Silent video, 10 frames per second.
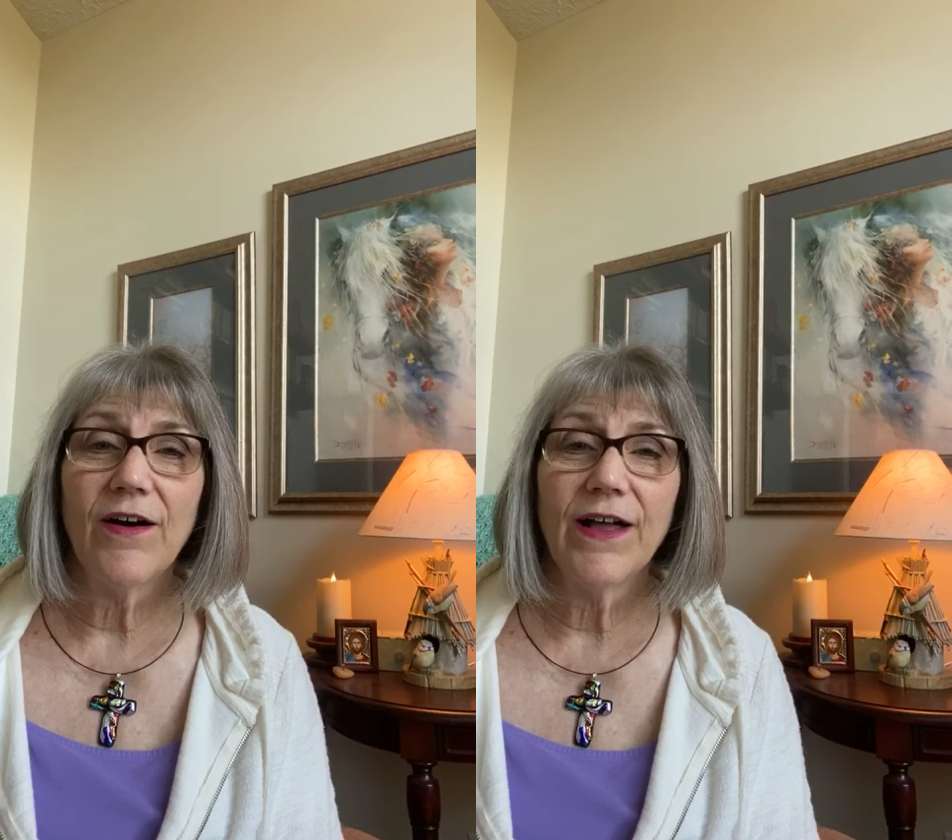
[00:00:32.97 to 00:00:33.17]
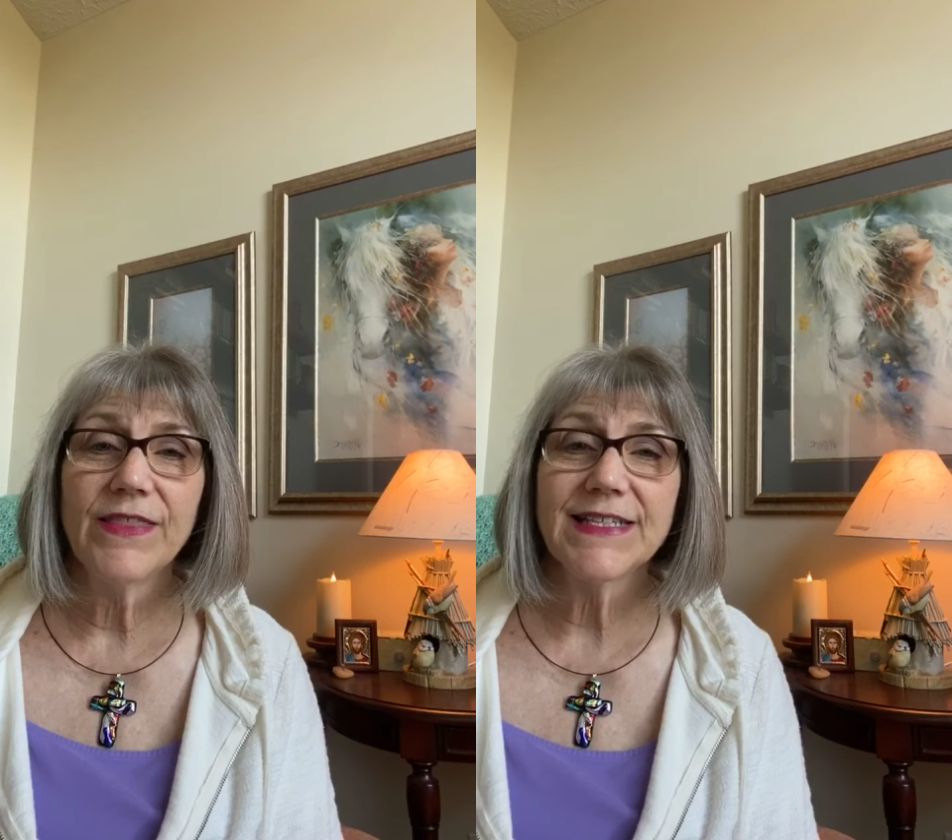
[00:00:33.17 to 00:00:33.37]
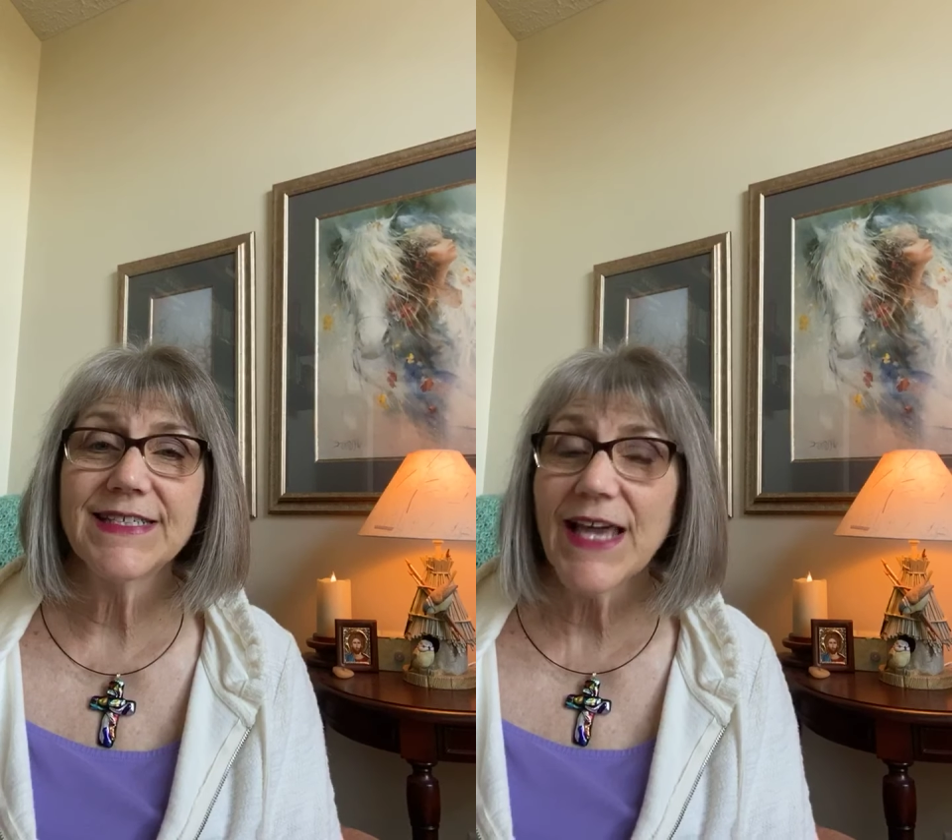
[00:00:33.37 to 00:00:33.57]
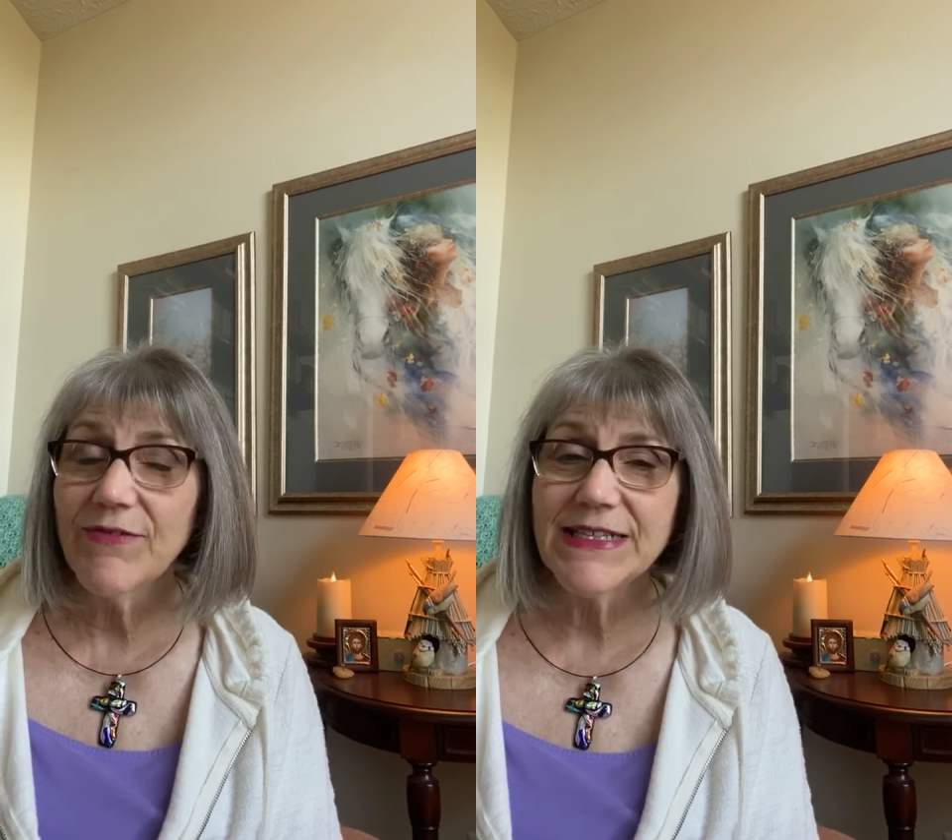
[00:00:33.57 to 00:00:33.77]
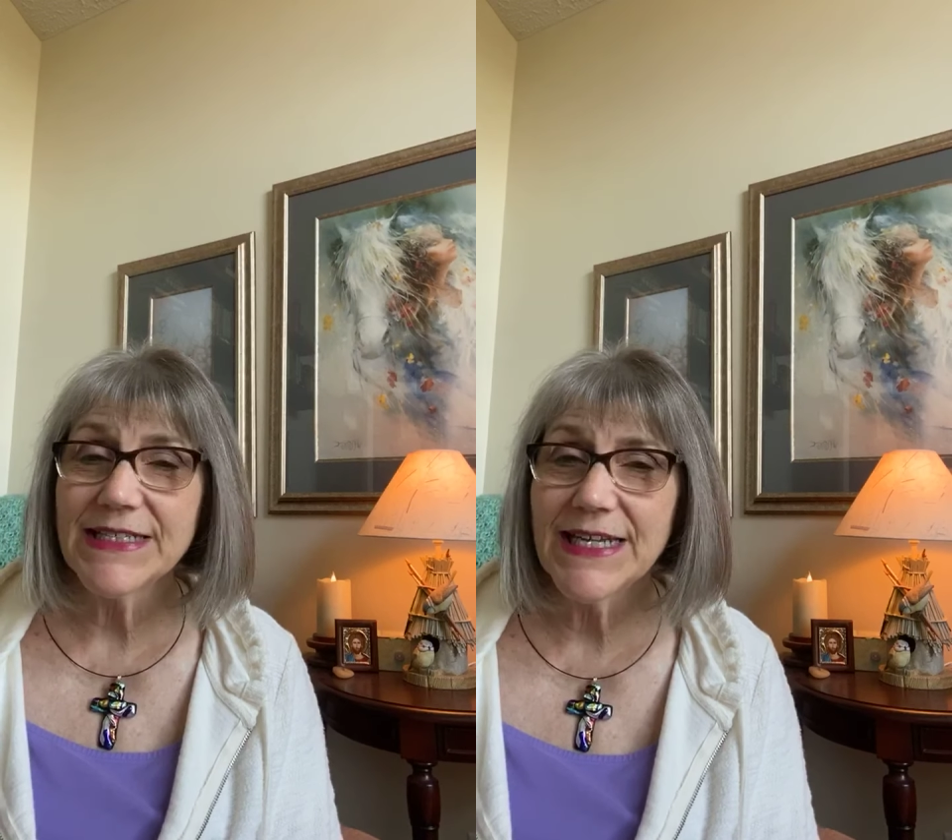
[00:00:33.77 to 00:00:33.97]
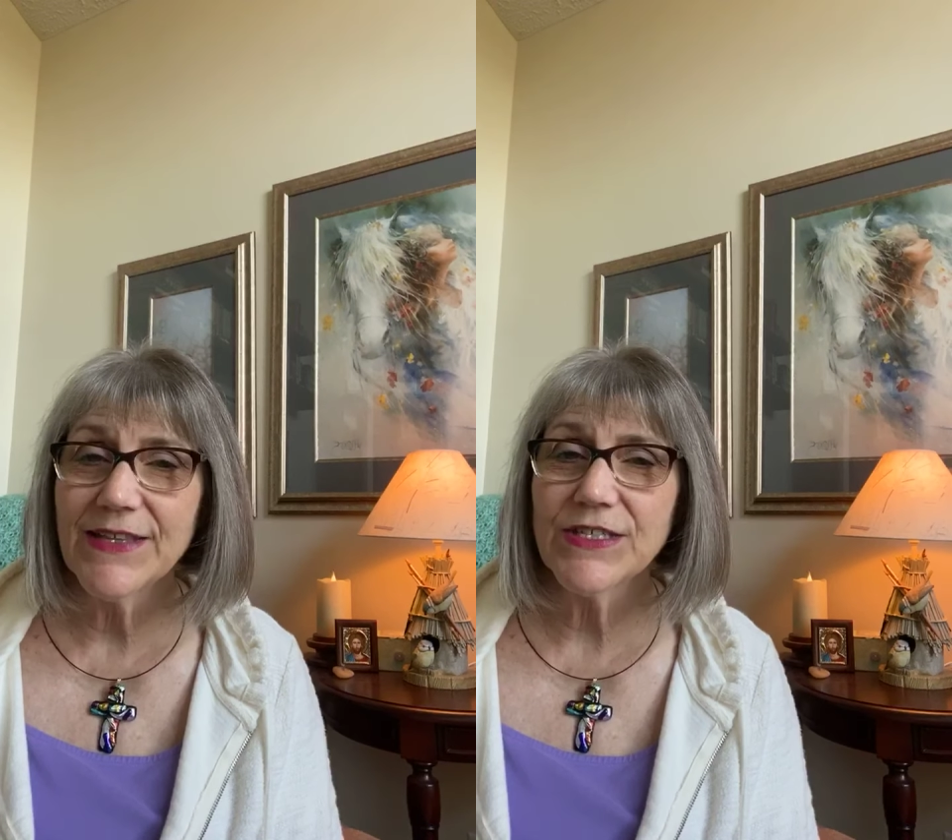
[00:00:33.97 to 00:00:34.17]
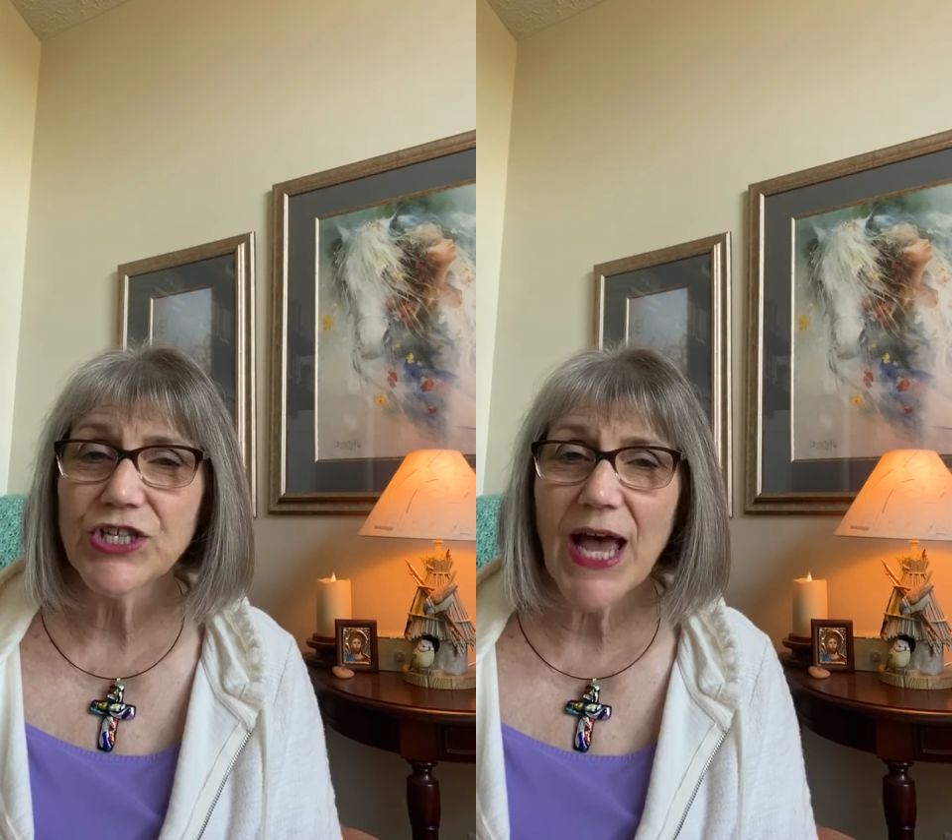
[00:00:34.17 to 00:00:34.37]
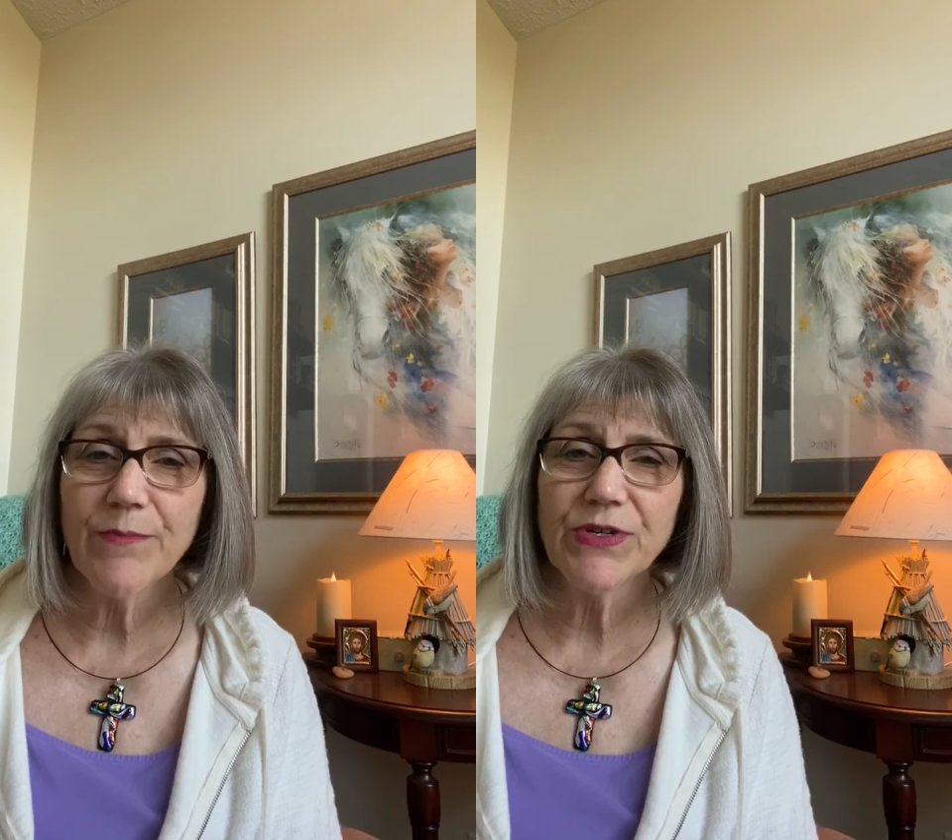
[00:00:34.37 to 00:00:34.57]
on the 17th
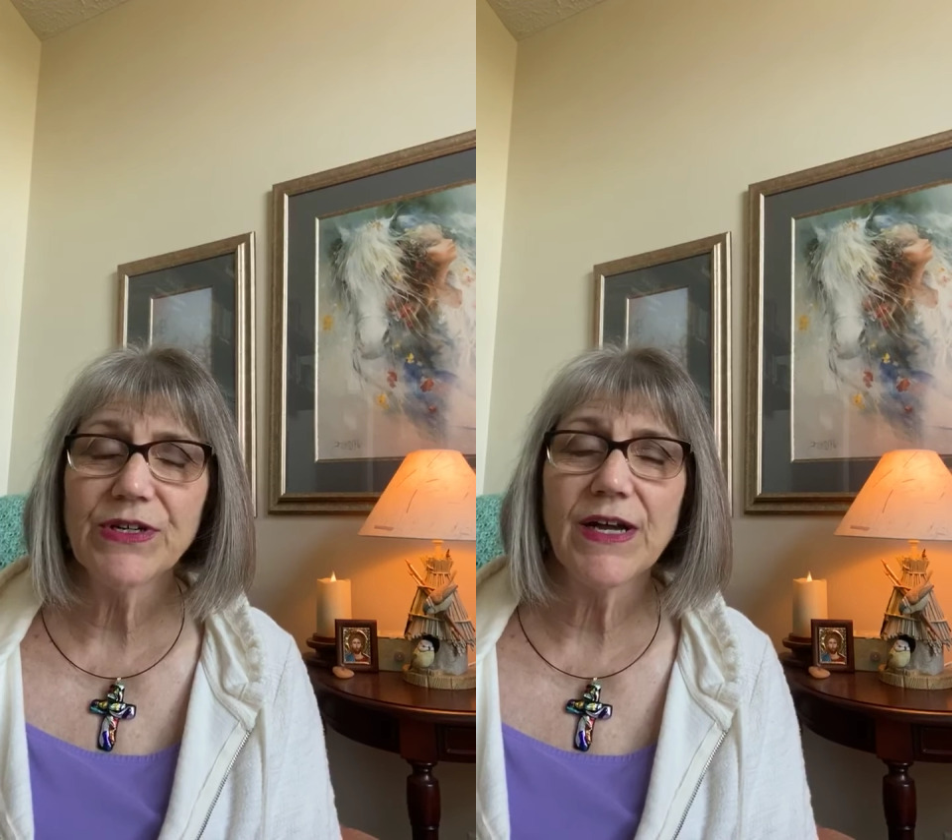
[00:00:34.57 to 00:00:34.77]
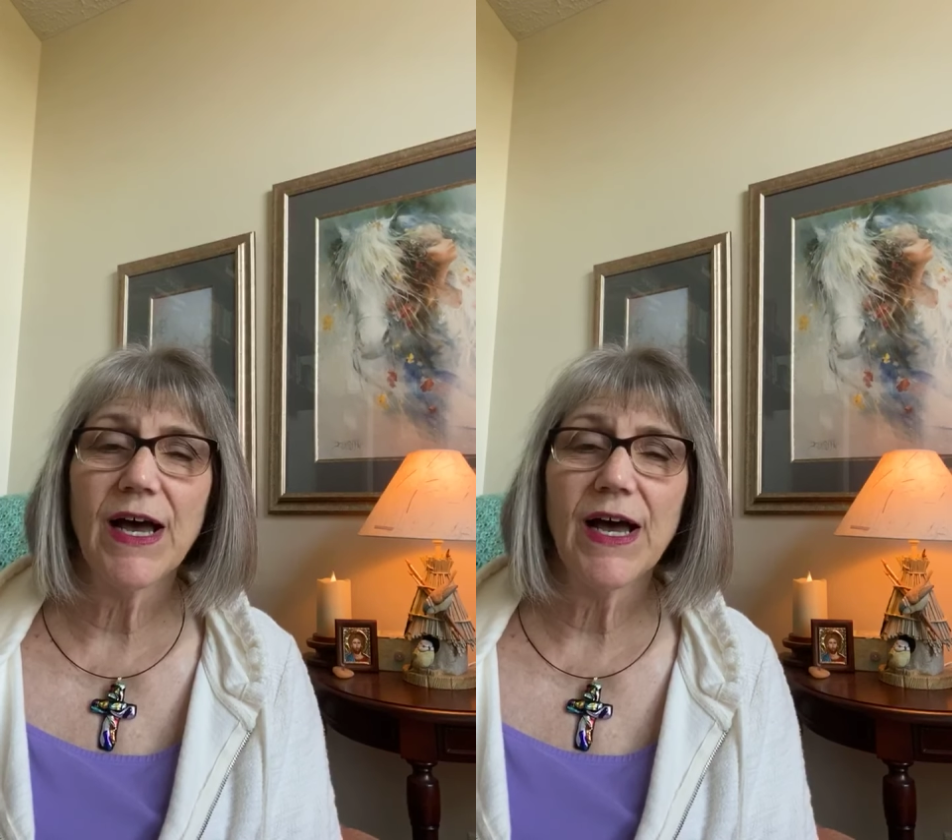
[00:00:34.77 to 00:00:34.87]
chapter